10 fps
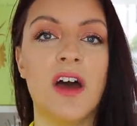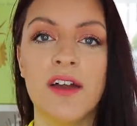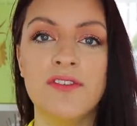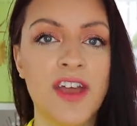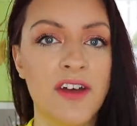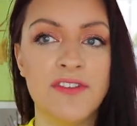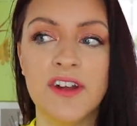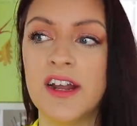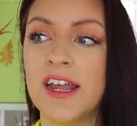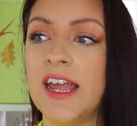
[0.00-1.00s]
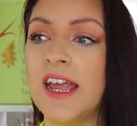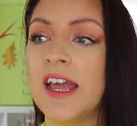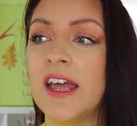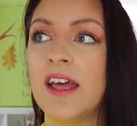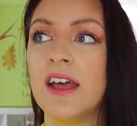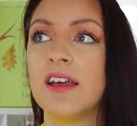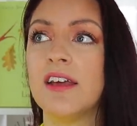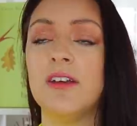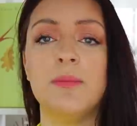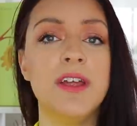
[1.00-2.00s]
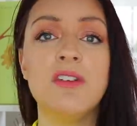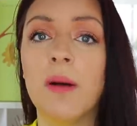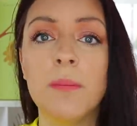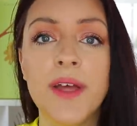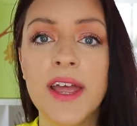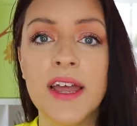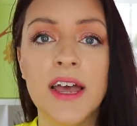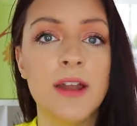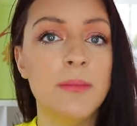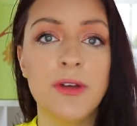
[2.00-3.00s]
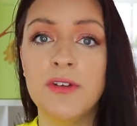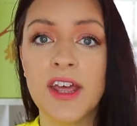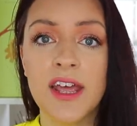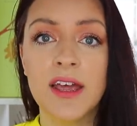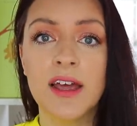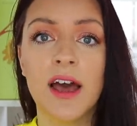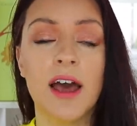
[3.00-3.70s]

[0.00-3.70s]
I definitely can be grumpy and moody.